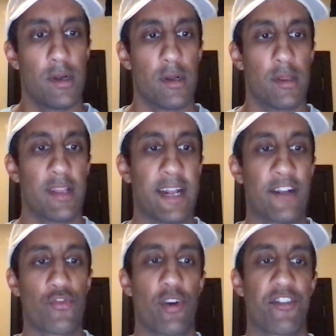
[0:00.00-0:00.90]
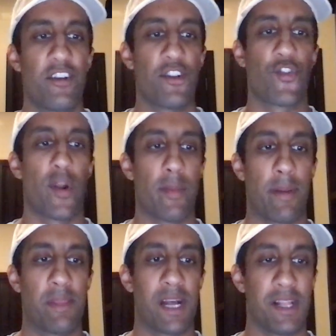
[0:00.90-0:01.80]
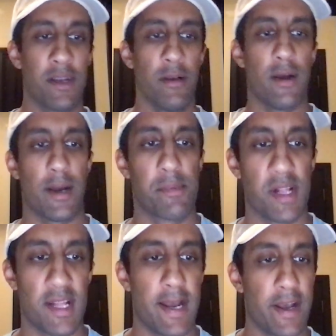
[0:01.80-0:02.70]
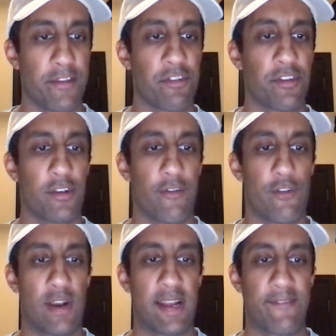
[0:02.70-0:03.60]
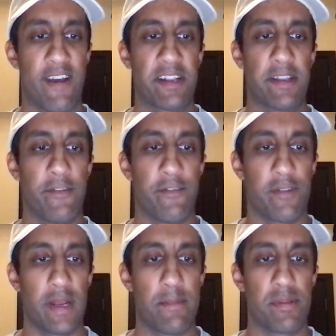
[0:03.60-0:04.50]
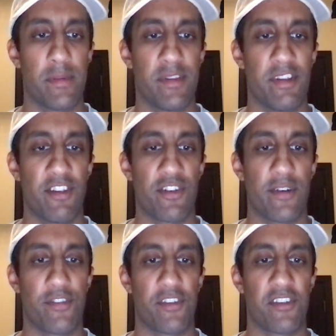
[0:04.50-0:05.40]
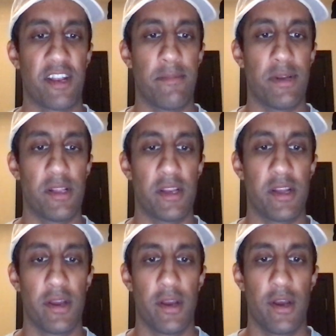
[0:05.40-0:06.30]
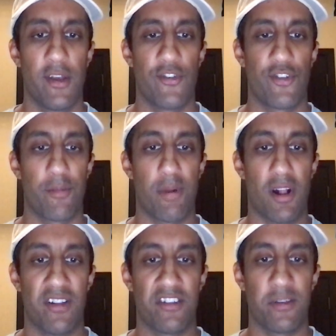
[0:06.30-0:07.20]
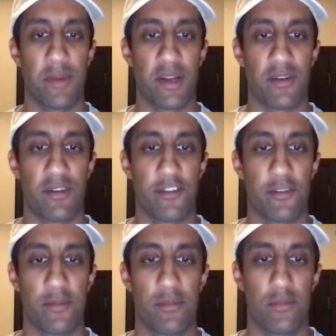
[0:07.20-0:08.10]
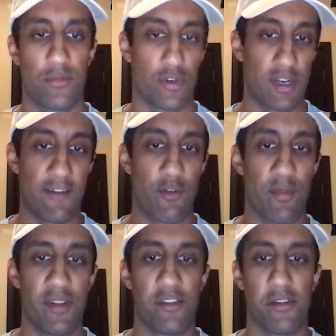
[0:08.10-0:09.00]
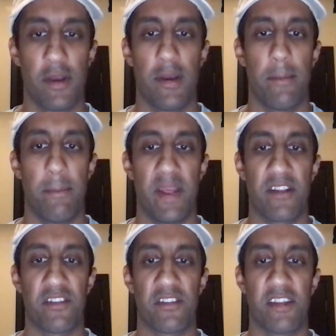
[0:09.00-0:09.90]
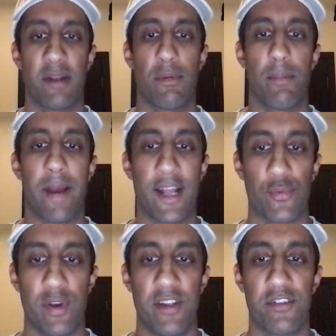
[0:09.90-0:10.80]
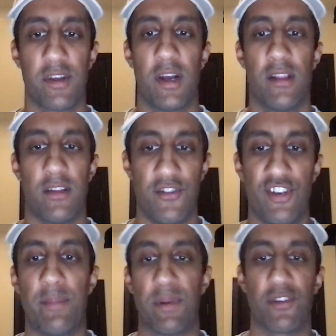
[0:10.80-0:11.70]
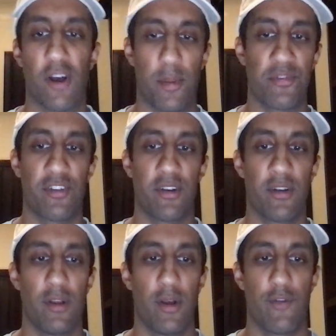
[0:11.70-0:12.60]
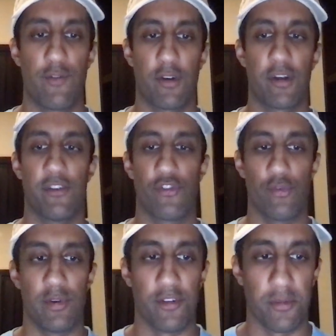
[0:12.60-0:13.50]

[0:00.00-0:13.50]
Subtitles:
The next question is from Abdullah. Abdullah asks, for effective implementation of sustainability, should policymakers or governments make sustainable pathways the cheapest option for consumers?